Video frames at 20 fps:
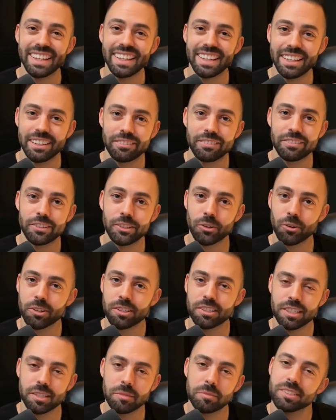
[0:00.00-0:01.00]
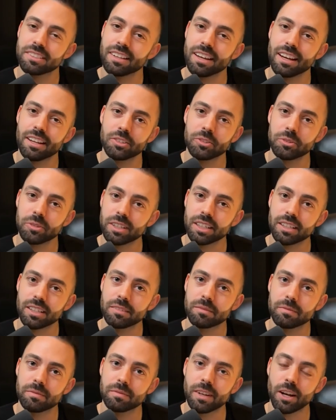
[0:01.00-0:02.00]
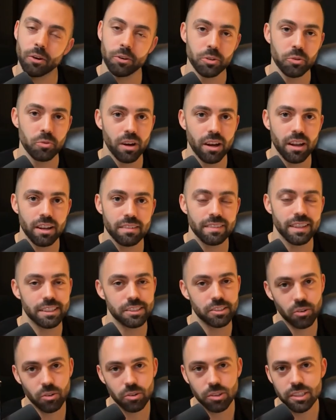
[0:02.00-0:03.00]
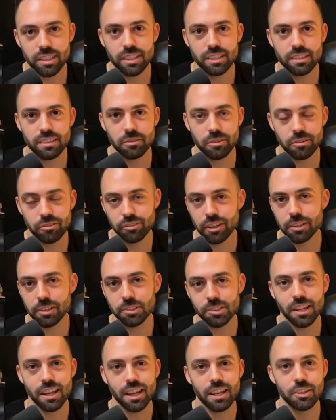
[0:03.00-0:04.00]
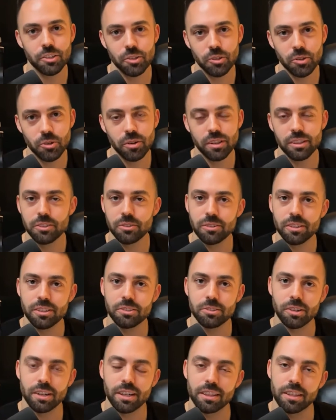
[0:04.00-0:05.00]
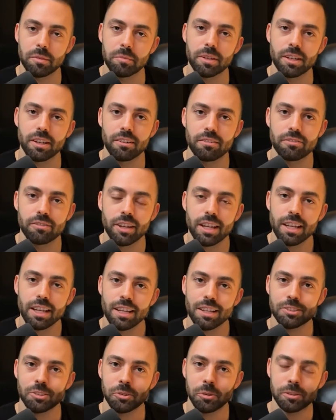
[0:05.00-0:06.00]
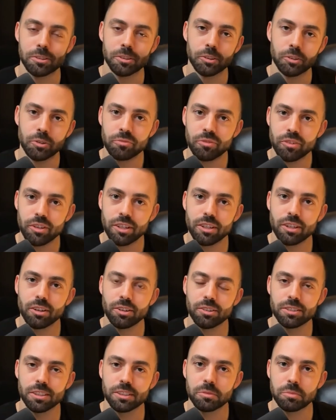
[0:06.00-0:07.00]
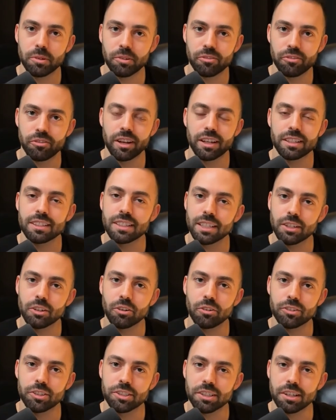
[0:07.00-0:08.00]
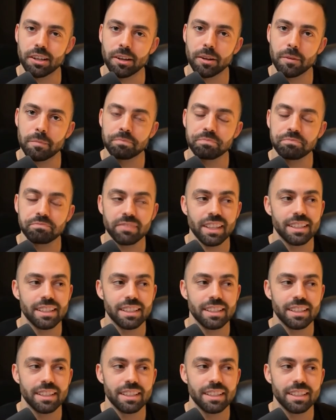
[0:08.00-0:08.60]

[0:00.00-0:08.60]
If your team is not doing it how you want, that's only a reflection on you and you didn't train them enough. So it's Loom videos, it's perfecting it over time.